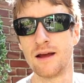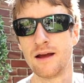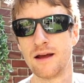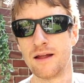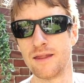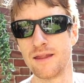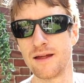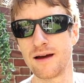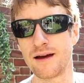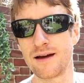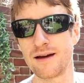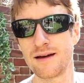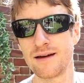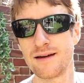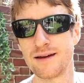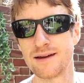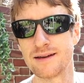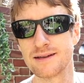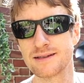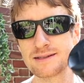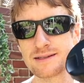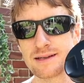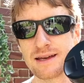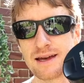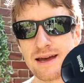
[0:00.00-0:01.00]
And that
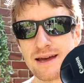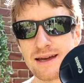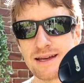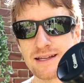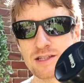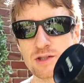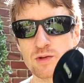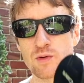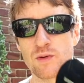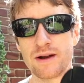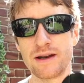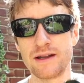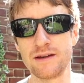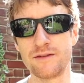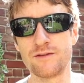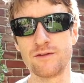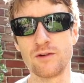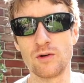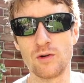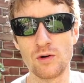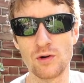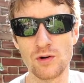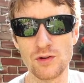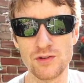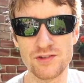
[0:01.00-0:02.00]
is a
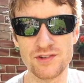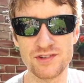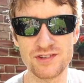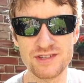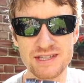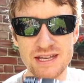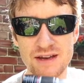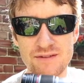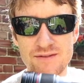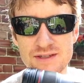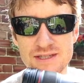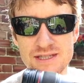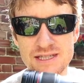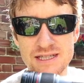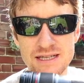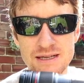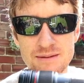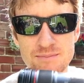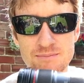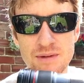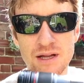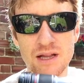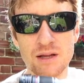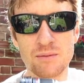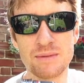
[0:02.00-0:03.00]

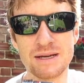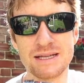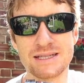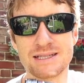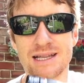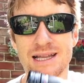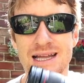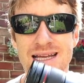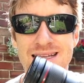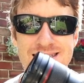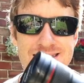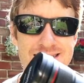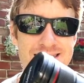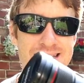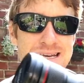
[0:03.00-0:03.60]
24-70mm lens.